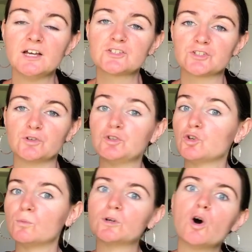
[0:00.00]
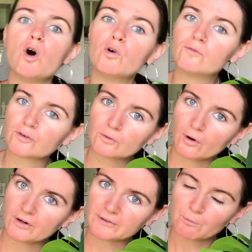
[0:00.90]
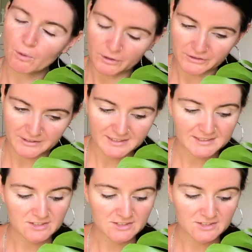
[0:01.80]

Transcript: So you don't want to overrot water it.